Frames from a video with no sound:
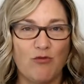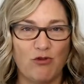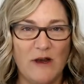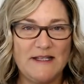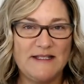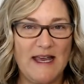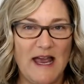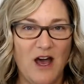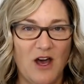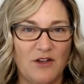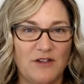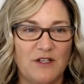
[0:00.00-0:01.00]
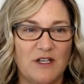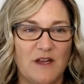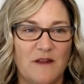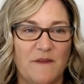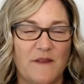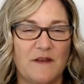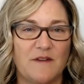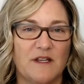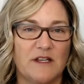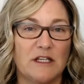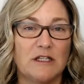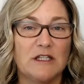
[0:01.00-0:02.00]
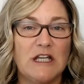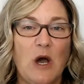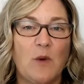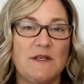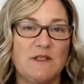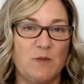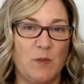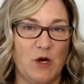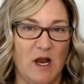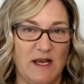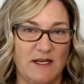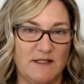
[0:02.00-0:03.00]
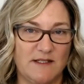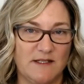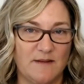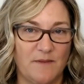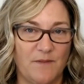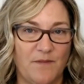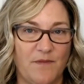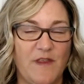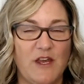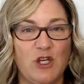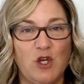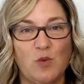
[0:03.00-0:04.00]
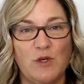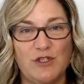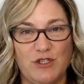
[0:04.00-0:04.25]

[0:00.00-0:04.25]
write down the lowest price that you